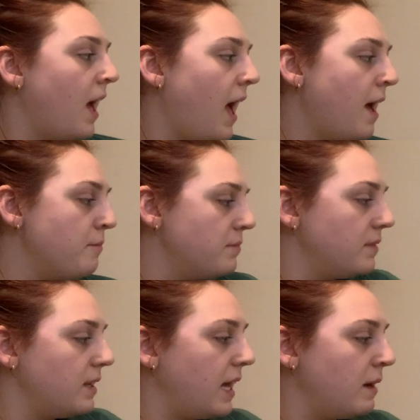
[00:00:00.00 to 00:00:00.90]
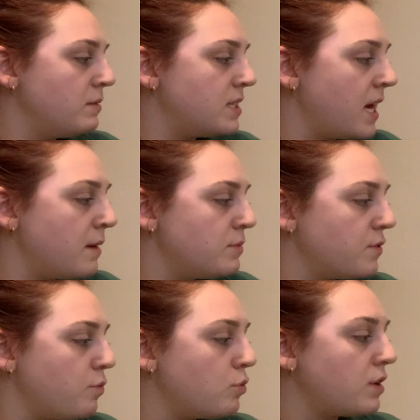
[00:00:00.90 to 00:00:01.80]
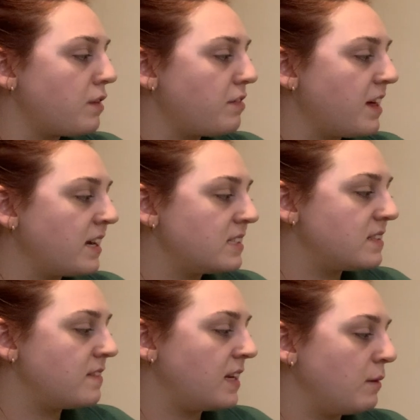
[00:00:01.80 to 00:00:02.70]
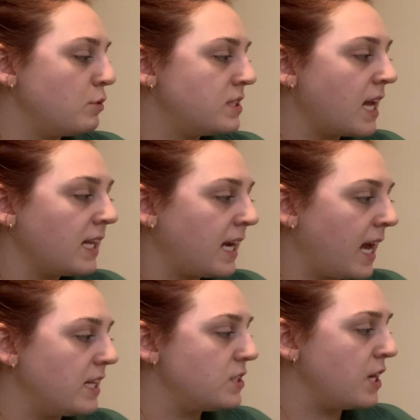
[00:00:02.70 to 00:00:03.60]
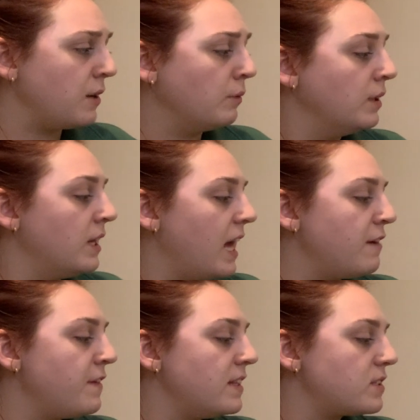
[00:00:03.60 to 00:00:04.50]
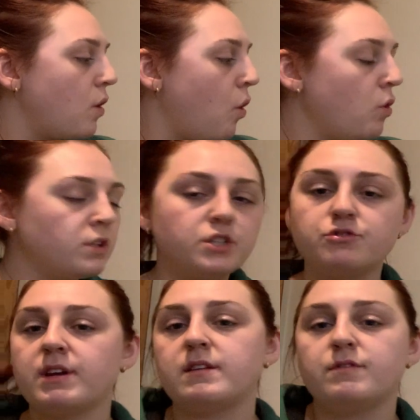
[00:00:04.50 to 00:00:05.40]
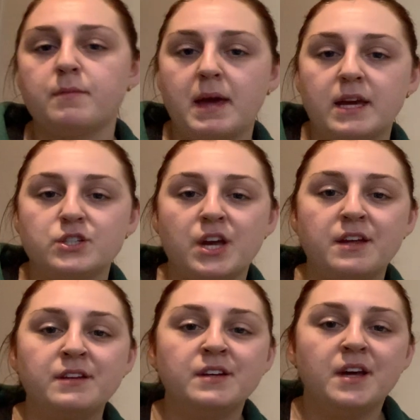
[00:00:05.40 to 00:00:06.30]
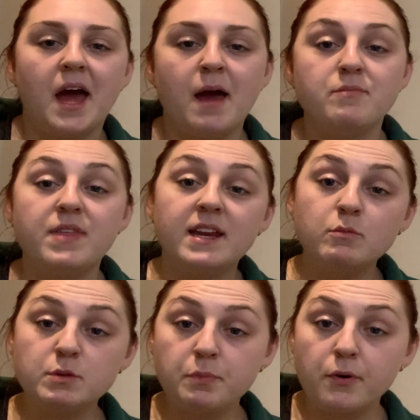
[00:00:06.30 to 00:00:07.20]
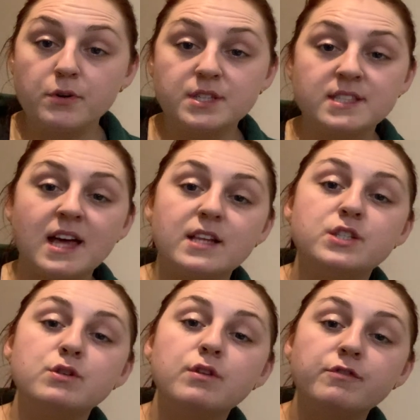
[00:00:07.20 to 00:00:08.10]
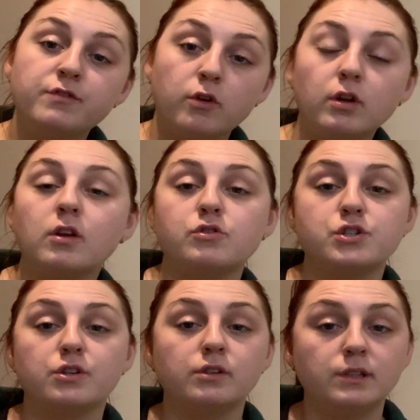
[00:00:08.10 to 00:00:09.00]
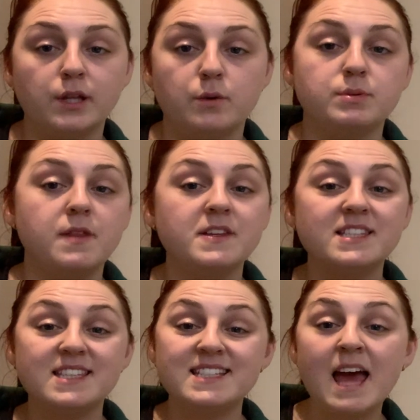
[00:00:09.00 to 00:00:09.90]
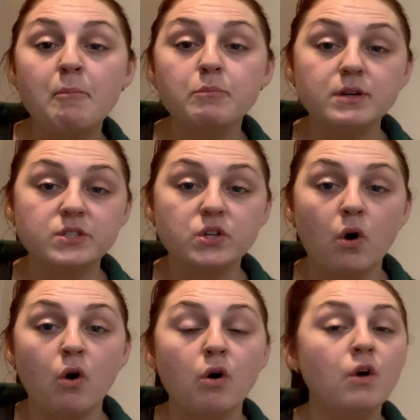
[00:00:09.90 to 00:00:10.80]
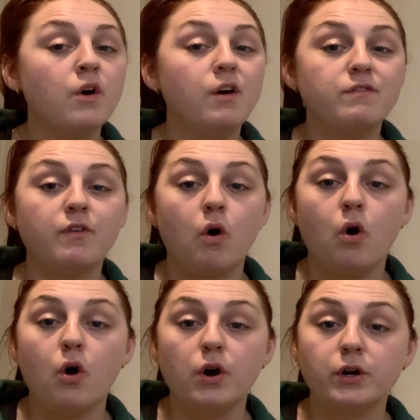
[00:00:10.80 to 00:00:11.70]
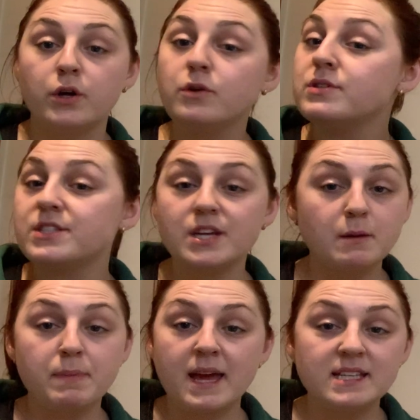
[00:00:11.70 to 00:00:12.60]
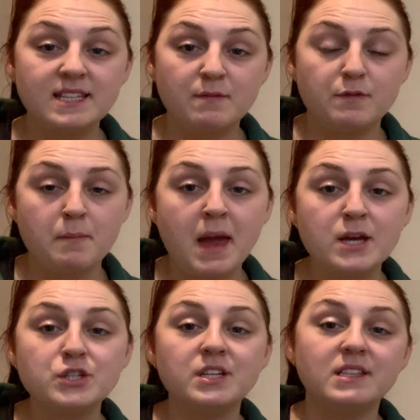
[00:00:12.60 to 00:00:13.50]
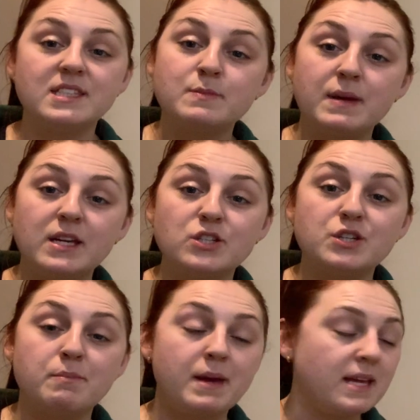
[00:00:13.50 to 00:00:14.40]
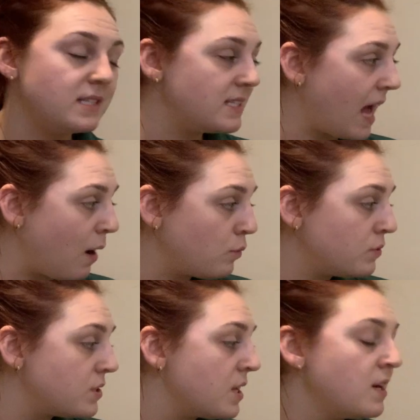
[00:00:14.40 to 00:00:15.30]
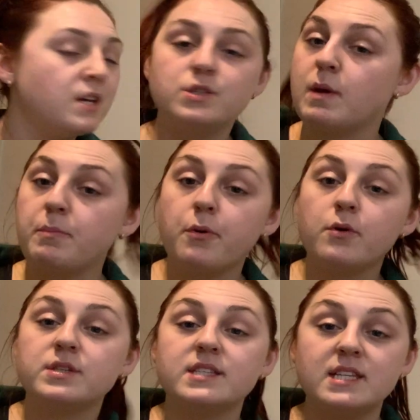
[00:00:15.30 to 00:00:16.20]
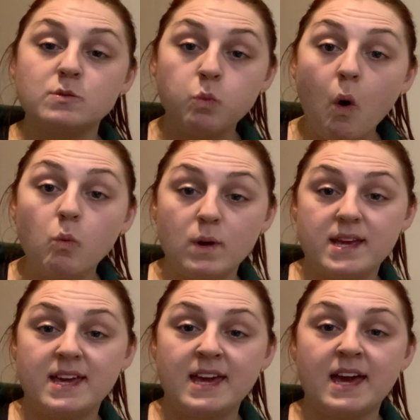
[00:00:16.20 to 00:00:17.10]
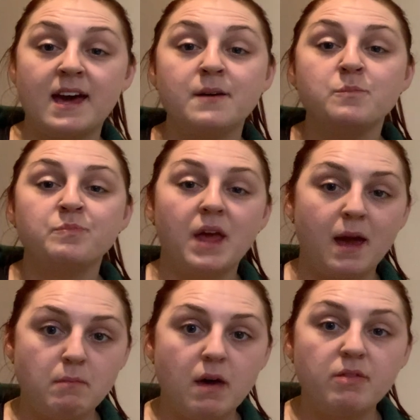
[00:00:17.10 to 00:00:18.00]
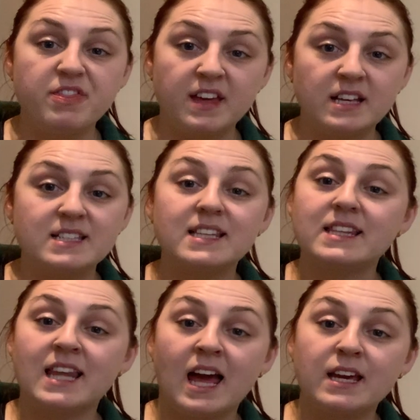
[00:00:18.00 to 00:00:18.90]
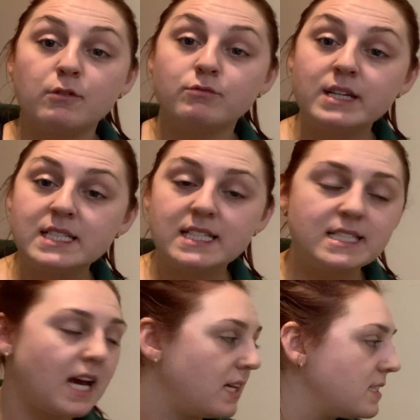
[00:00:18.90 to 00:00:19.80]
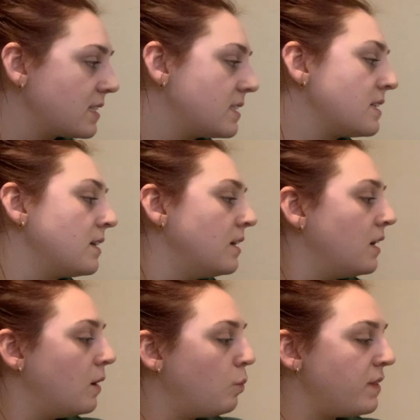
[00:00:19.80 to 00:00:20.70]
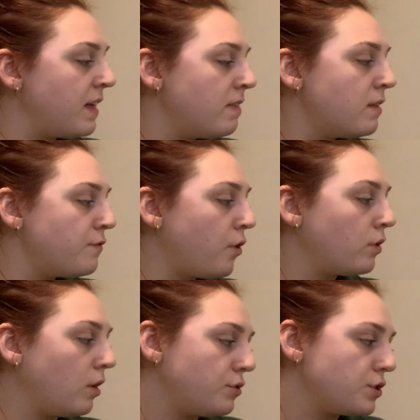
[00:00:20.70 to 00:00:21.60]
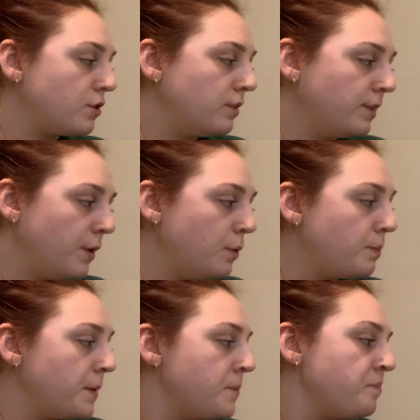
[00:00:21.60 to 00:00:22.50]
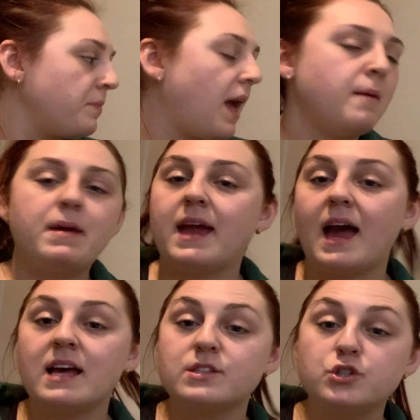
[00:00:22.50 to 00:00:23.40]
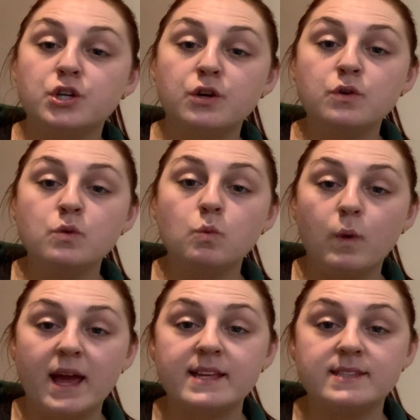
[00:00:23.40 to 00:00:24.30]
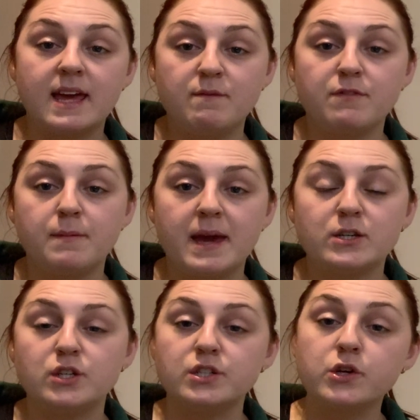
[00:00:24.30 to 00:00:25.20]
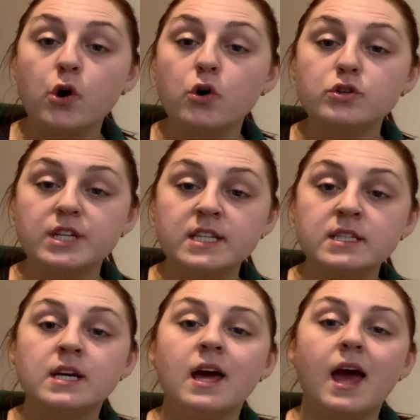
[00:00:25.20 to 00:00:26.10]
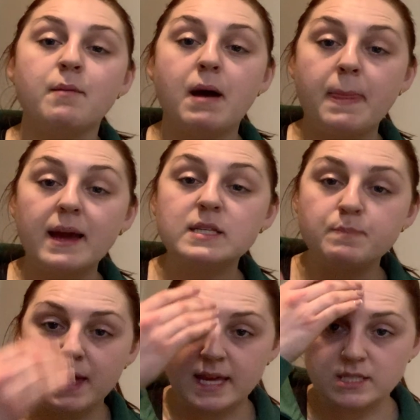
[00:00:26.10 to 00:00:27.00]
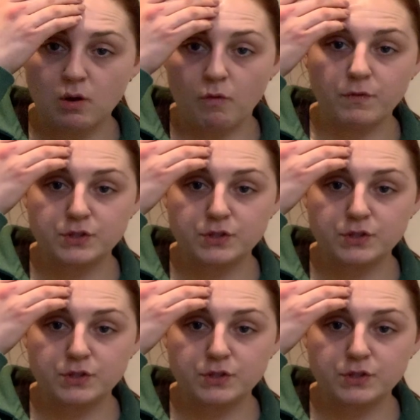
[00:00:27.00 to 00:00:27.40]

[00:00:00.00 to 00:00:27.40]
In terms of one of the things that it would delegate to, if it's auditory information, then it would process that to the phonological loop. So this is a temporary store for acoustic-based information and speech-based sounds. So it processes what we hear and things like reading tasks. Within the phonological loop, it has 2 ways that information is coded, and that is based on the